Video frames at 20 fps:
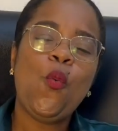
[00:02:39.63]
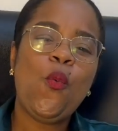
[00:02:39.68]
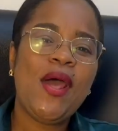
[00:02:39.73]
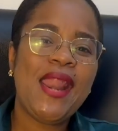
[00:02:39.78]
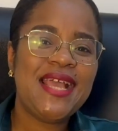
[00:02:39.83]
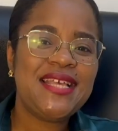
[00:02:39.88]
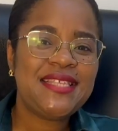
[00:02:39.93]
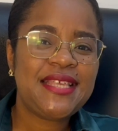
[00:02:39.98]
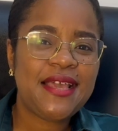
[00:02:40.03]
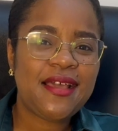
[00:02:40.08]

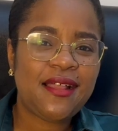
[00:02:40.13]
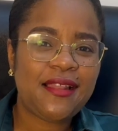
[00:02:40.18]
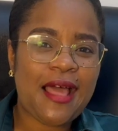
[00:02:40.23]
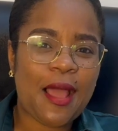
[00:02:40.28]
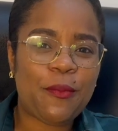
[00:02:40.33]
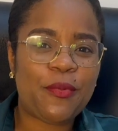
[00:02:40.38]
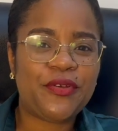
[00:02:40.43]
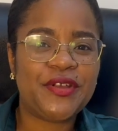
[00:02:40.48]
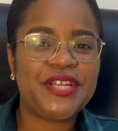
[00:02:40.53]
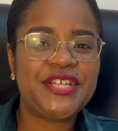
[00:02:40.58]
When I say
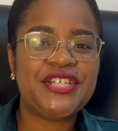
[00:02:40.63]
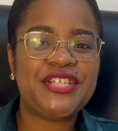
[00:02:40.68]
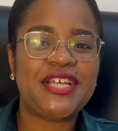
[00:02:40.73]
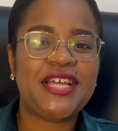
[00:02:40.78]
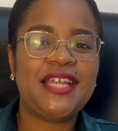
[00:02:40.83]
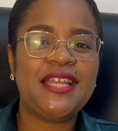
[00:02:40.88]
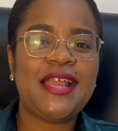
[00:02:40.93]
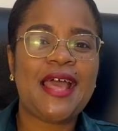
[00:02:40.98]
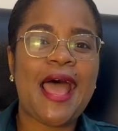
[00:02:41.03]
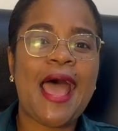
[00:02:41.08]

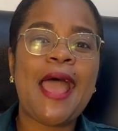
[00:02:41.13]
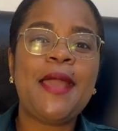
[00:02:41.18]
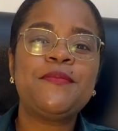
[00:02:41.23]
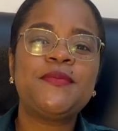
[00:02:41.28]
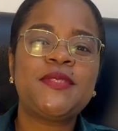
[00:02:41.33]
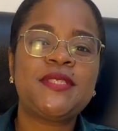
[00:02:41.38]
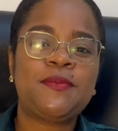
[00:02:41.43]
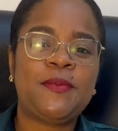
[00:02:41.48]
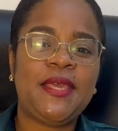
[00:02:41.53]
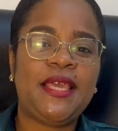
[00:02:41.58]
collaboration,
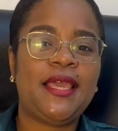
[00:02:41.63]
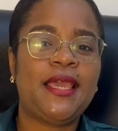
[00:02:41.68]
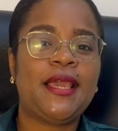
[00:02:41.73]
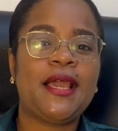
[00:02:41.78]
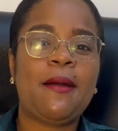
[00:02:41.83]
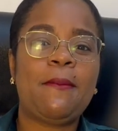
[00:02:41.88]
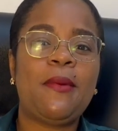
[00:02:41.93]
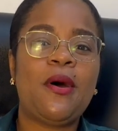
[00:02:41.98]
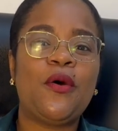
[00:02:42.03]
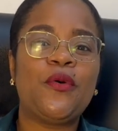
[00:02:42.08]
I'm
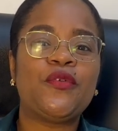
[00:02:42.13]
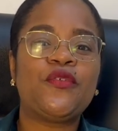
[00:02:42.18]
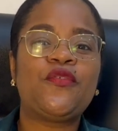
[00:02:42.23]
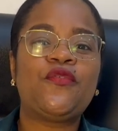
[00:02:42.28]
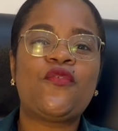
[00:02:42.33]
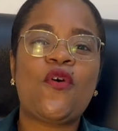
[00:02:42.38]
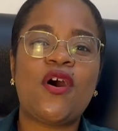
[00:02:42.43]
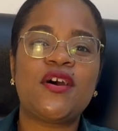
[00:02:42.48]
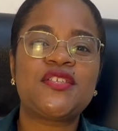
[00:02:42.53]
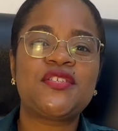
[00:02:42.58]
speaking about
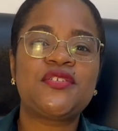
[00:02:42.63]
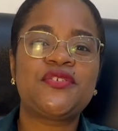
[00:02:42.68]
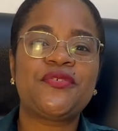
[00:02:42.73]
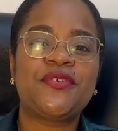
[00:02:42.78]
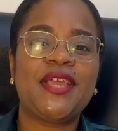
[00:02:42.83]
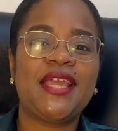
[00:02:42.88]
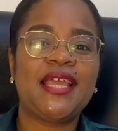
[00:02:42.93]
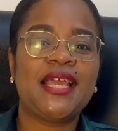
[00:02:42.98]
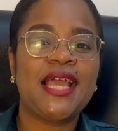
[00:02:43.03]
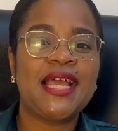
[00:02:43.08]

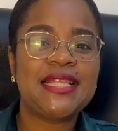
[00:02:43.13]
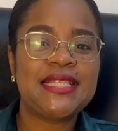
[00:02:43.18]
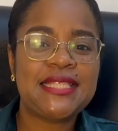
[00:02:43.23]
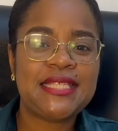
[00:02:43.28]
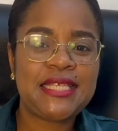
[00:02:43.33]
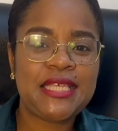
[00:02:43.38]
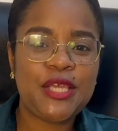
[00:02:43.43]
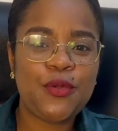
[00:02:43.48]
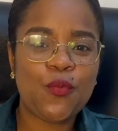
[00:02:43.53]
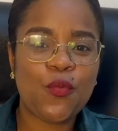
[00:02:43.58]
fostering
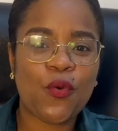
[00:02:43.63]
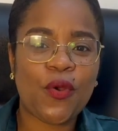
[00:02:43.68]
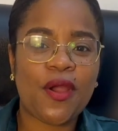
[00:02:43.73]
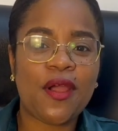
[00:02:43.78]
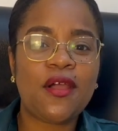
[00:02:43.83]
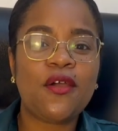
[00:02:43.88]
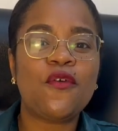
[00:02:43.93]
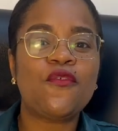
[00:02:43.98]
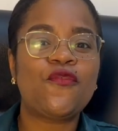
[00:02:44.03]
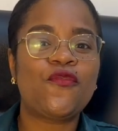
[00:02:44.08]

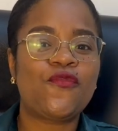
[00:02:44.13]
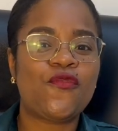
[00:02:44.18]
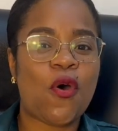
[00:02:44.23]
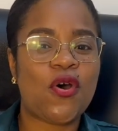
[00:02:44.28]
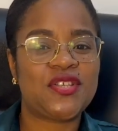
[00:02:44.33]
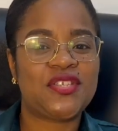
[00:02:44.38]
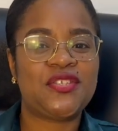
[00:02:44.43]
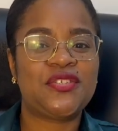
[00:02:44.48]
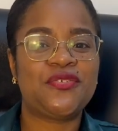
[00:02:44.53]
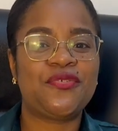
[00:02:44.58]
teamwork,
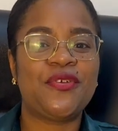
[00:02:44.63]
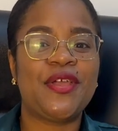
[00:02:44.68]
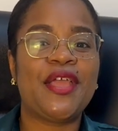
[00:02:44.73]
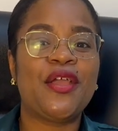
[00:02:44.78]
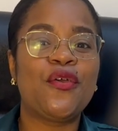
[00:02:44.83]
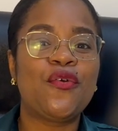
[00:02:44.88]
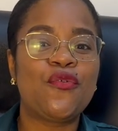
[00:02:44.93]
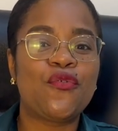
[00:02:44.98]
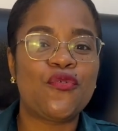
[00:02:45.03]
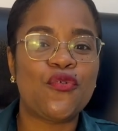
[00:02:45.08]

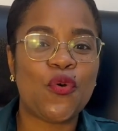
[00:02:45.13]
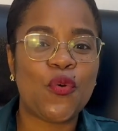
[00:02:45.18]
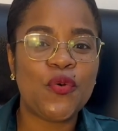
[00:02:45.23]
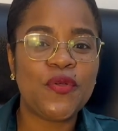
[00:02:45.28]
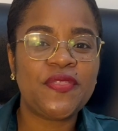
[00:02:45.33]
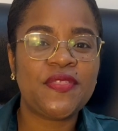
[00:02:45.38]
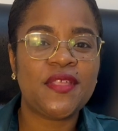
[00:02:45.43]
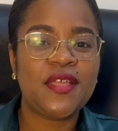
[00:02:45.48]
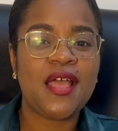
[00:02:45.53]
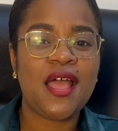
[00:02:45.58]
fostering
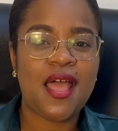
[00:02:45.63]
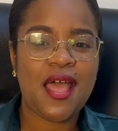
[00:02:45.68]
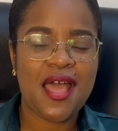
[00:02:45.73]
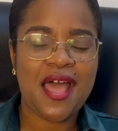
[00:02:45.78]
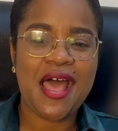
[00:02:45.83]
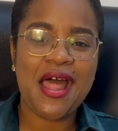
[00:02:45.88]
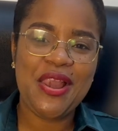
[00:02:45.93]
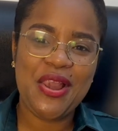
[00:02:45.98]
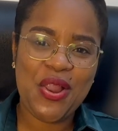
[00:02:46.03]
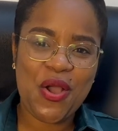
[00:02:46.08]
growth,
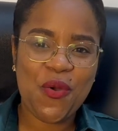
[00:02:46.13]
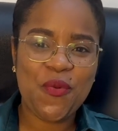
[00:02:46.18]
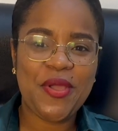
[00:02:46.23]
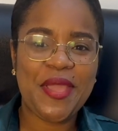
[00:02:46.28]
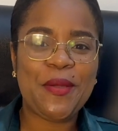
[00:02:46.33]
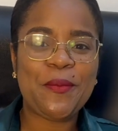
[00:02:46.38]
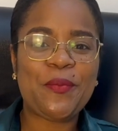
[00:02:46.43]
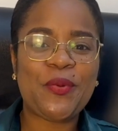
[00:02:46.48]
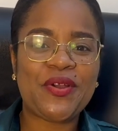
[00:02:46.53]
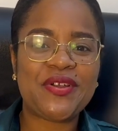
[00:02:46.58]

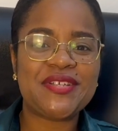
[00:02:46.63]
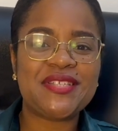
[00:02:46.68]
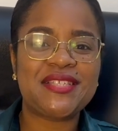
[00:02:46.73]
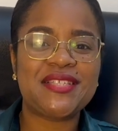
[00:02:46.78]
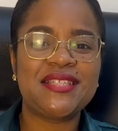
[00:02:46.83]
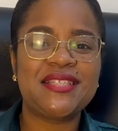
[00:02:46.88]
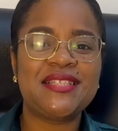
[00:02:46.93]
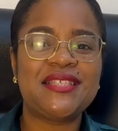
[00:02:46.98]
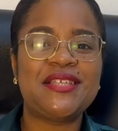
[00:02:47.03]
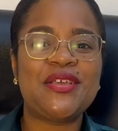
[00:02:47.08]
allowing
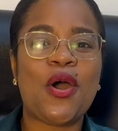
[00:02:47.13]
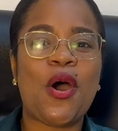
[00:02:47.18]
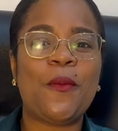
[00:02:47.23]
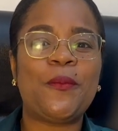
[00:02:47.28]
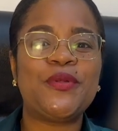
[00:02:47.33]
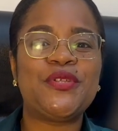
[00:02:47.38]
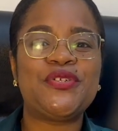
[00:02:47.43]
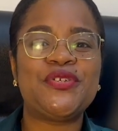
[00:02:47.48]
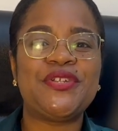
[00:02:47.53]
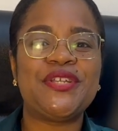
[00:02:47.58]
persons the
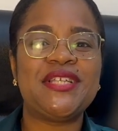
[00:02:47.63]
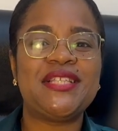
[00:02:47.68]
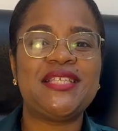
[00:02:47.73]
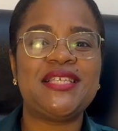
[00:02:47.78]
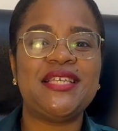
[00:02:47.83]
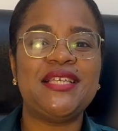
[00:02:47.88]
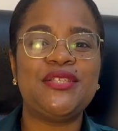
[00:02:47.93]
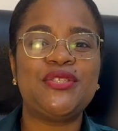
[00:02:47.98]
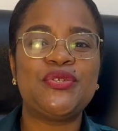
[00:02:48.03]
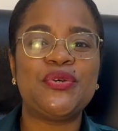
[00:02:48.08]

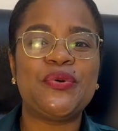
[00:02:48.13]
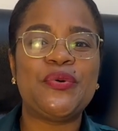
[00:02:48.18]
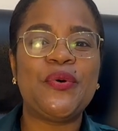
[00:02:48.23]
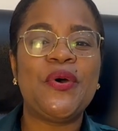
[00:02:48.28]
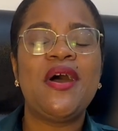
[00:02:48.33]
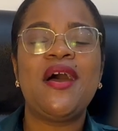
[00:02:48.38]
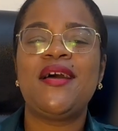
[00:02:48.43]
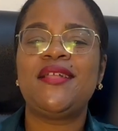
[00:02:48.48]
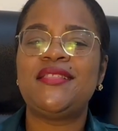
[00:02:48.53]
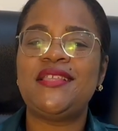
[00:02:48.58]
opportunity
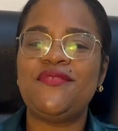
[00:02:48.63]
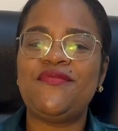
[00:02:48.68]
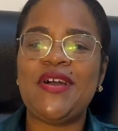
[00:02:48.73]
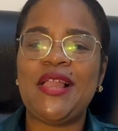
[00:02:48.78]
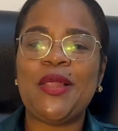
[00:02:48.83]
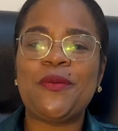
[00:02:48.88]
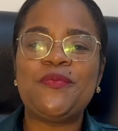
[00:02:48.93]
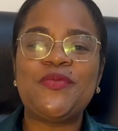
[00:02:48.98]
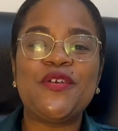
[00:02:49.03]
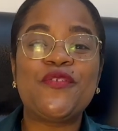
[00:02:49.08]
to
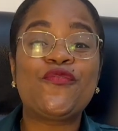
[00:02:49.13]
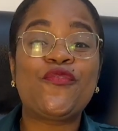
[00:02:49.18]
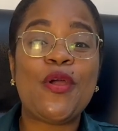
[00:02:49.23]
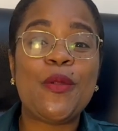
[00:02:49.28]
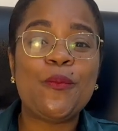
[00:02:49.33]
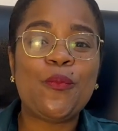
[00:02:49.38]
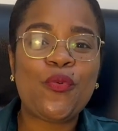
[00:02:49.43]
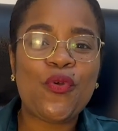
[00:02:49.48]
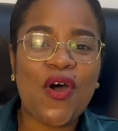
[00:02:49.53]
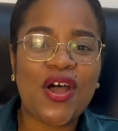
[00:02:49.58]
develop
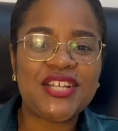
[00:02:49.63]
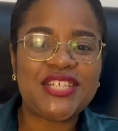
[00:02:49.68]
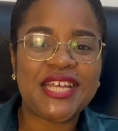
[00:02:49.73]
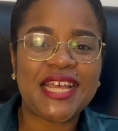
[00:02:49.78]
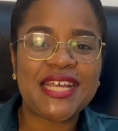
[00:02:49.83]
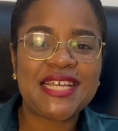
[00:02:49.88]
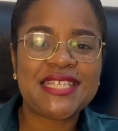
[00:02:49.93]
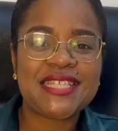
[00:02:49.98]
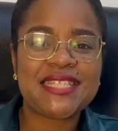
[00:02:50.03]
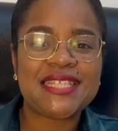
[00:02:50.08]
different
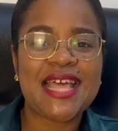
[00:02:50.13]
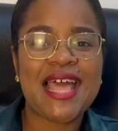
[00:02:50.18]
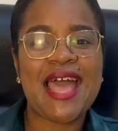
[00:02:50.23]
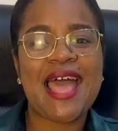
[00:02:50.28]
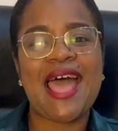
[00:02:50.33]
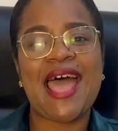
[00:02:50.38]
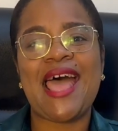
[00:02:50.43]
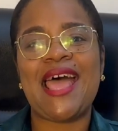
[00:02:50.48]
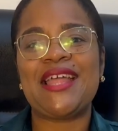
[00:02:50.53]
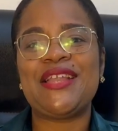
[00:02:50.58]
projects
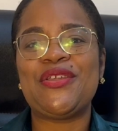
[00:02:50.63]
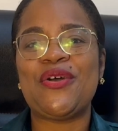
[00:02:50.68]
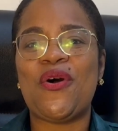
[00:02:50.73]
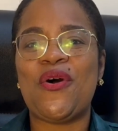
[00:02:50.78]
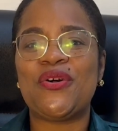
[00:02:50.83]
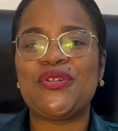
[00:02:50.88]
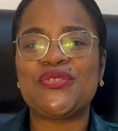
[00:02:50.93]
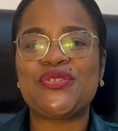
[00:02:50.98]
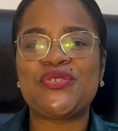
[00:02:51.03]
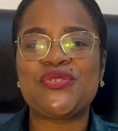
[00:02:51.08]
and
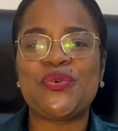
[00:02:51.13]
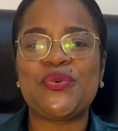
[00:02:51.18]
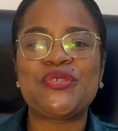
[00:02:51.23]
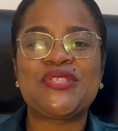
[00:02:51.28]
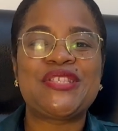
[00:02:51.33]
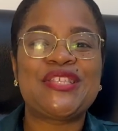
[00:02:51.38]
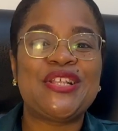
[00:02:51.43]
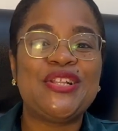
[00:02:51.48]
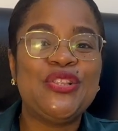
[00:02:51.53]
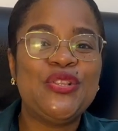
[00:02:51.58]
also
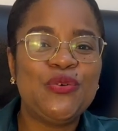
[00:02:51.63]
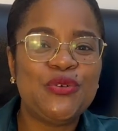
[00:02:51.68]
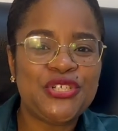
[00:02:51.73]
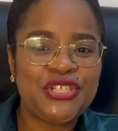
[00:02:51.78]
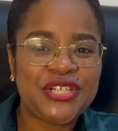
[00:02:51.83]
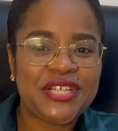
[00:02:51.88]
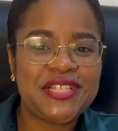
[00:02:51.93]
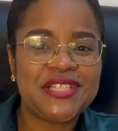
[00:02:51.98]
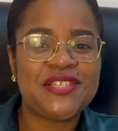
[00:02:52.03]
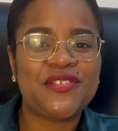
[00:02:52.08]

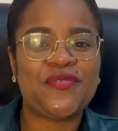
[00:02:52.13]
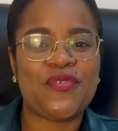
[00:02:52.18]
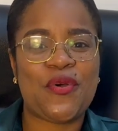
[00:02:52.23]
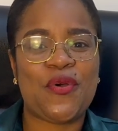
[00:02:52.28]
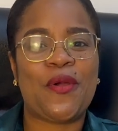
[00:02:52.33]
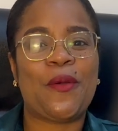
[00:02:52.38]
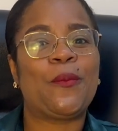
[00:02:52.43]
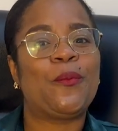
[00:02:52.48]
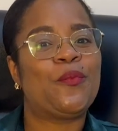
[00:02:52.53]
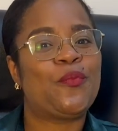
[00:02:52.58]
solutions
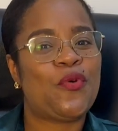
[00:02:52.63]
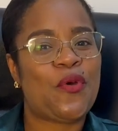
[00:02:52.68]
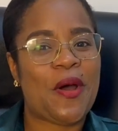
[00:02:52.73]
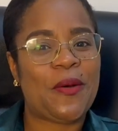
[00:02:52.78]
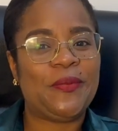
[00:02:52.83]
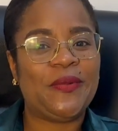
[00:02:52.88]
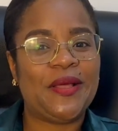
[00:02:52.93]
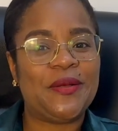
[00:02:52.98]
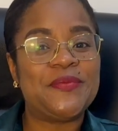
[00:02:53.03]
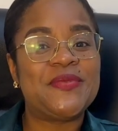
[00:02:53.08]
for
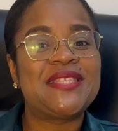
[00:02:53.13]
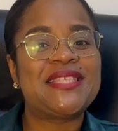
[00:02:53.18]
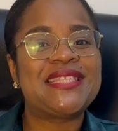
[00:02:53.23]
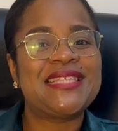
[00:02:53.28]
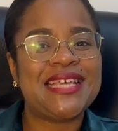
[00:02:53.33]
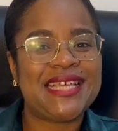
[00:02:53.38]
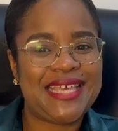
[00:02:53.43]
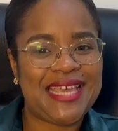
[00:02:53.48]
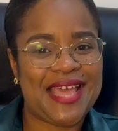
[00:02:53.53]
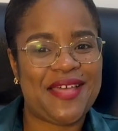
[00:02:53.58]
problems
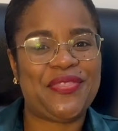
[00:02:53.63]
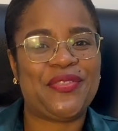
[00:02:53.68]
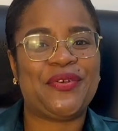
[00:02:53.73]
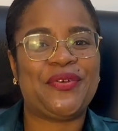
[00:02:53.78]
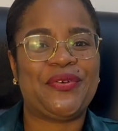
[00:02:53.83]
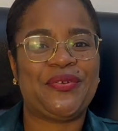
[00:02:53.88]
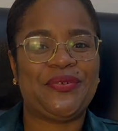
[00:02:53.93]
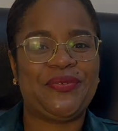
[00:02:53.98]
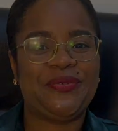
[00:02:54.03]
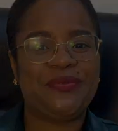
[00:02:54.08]

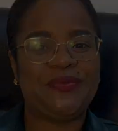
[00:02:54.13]
together.